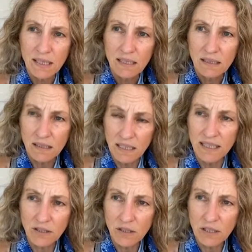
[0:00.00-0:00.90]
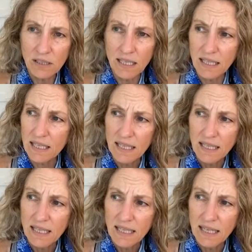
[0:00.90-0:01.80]
clearer,
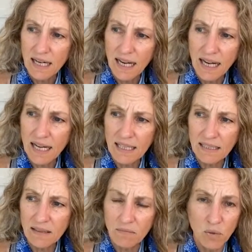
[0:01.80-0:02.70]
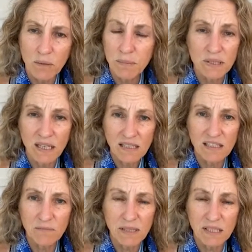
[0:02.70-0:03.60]
and more
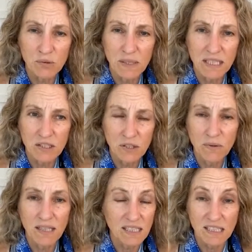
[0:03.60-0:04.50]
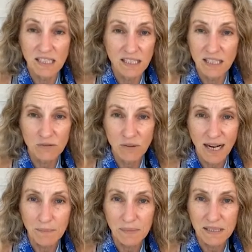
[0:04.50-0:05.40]
productive, because we can do a gazillion
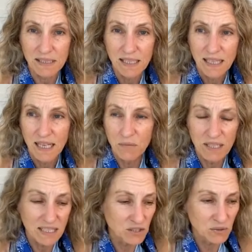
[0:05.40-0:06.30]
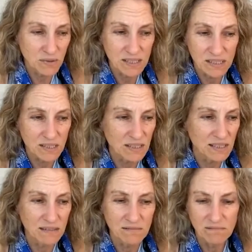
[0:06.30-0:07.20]
reps, and we can do a
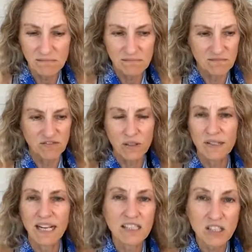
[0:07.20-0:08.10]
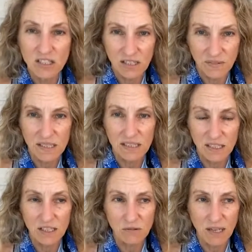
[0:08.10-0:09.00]
gazillion variations of a
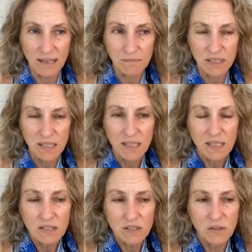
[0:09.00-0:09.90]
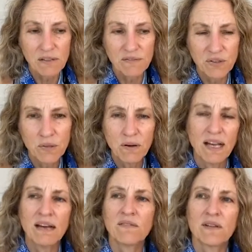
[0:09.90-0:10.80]
gazillion reps. So if you
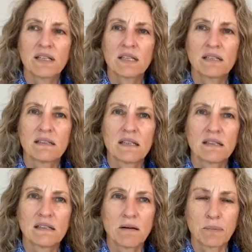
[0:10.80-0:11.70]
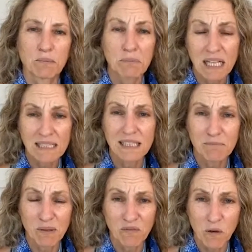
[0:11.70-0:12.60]
have like a
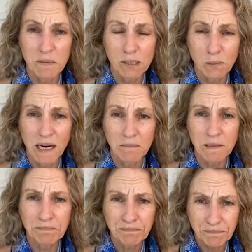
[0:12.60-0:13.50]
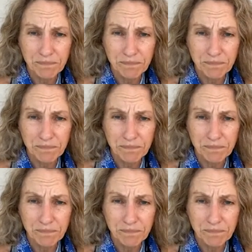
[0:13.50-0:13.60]
perplexing performance problem